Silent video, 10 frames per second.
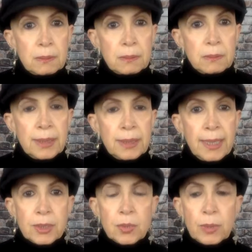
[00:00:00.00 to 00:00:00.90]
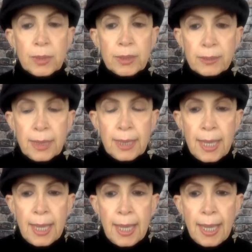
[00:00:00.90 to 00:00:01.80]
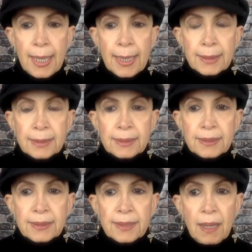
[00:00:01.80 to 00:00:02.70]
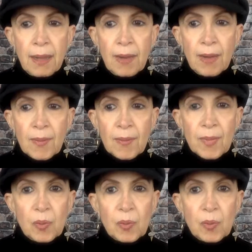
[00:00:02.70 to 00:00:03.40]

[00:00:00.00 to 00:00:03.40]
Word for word: engaged with. And um,